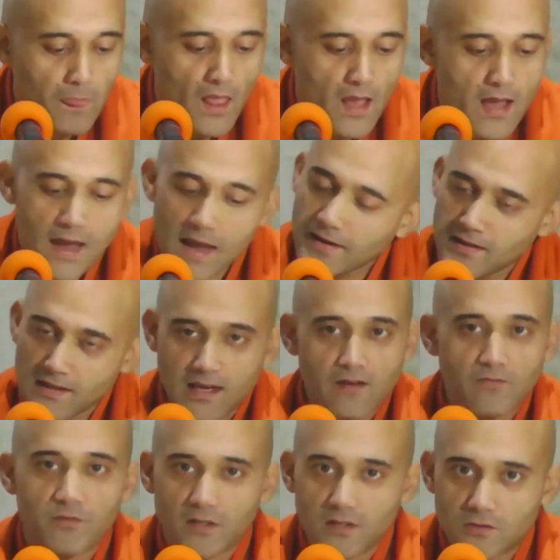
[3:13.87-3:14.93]
And he
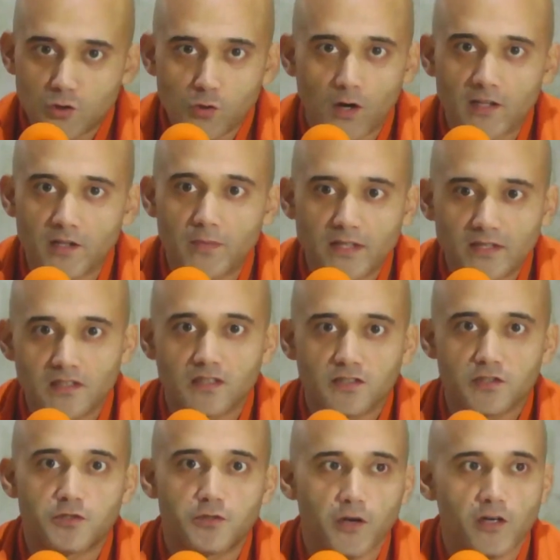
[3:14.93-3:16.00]
gave 2 other messages
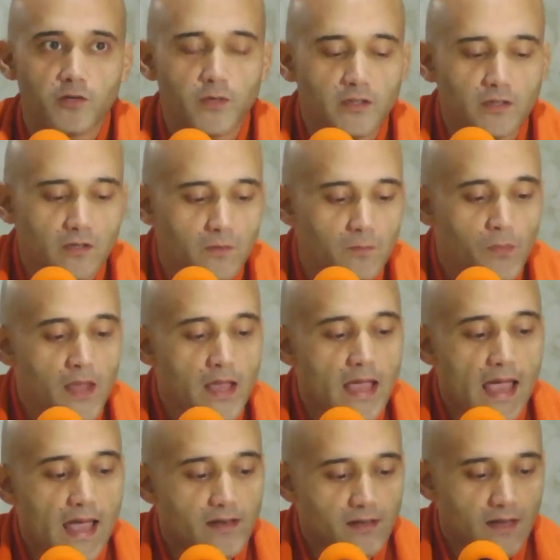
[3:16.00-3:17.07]
to Sri Aurobindo.
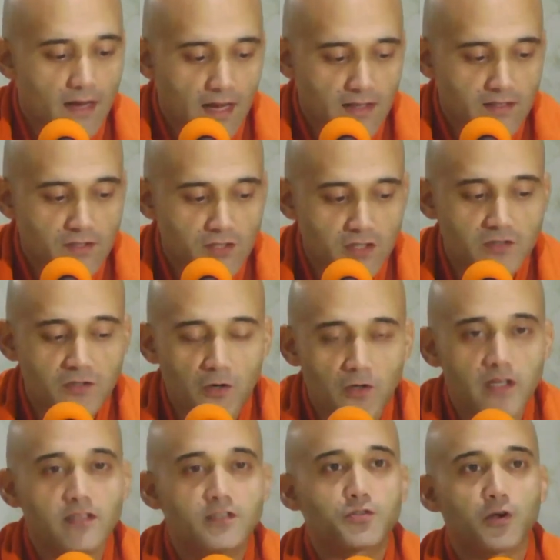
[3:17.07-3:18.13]
And as I just
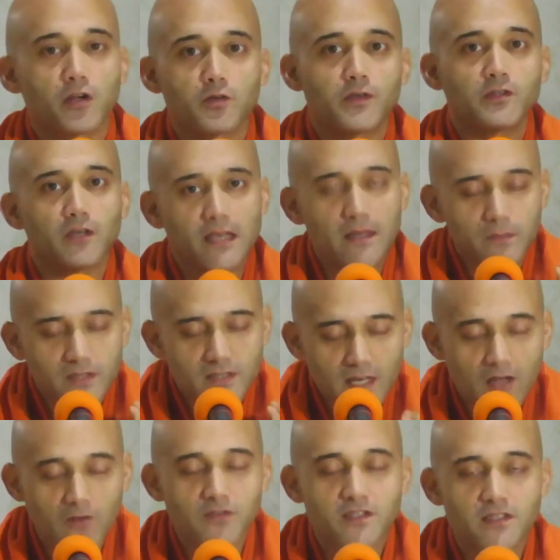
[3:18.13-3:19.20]
noted, Sri Aurobindo
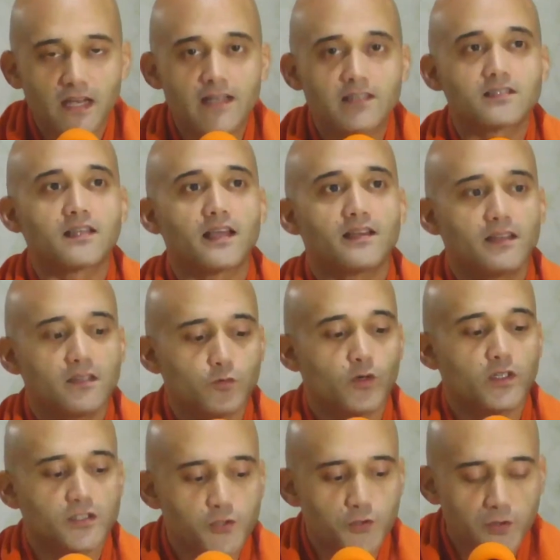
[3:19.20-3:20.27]
himself states that it
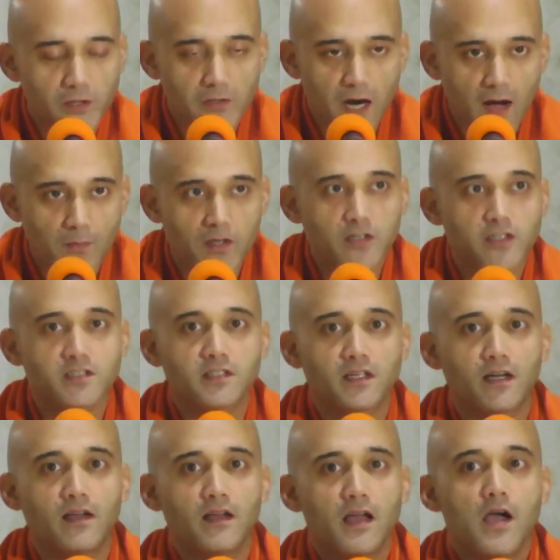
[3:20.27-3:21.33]
was Sri
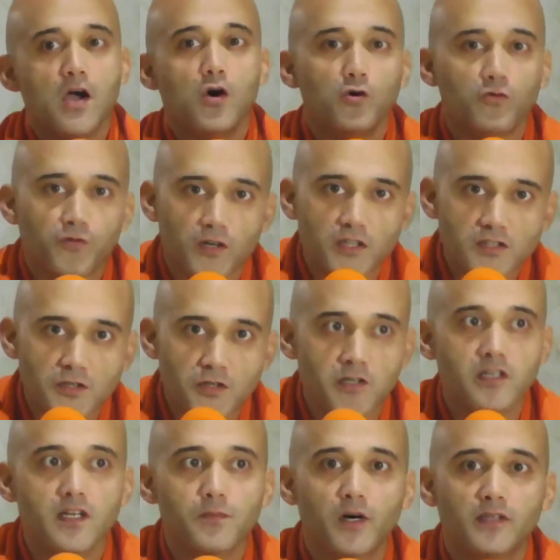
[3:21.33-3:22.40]
Ramakrishna who first
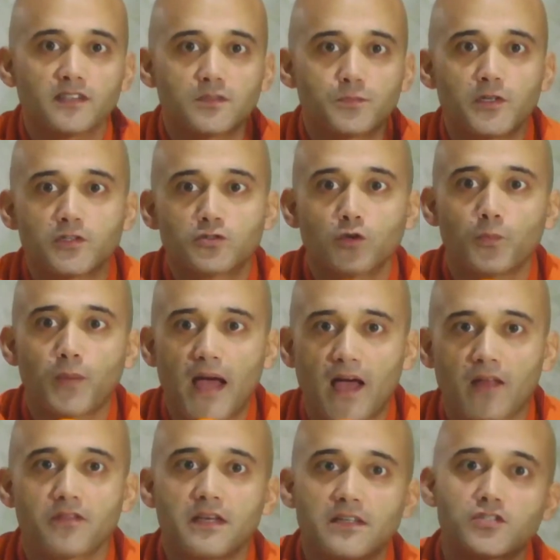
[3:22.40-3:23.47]
turned him on the spiritual path
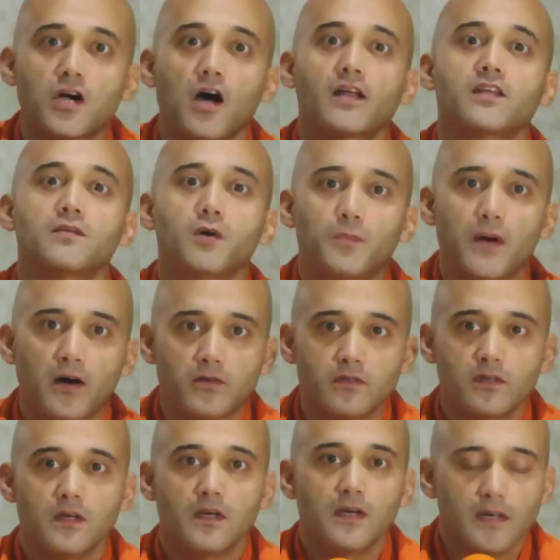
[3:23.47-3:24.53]
and taught him about
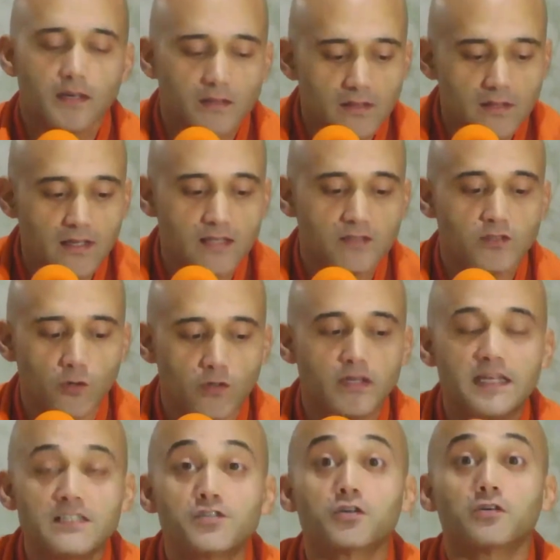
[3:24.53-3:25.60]
his own
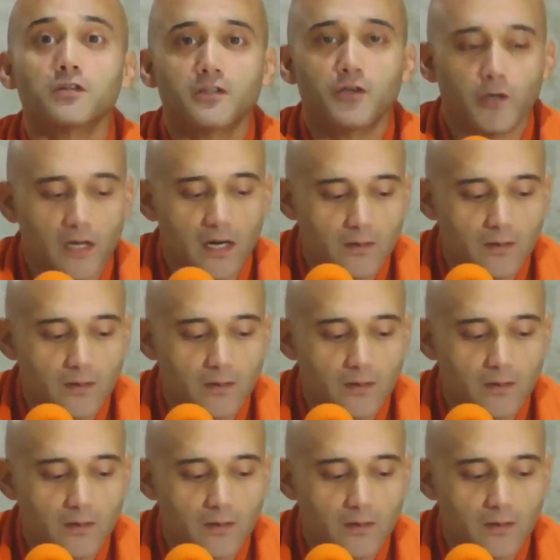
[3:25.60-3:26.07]
integral yoga.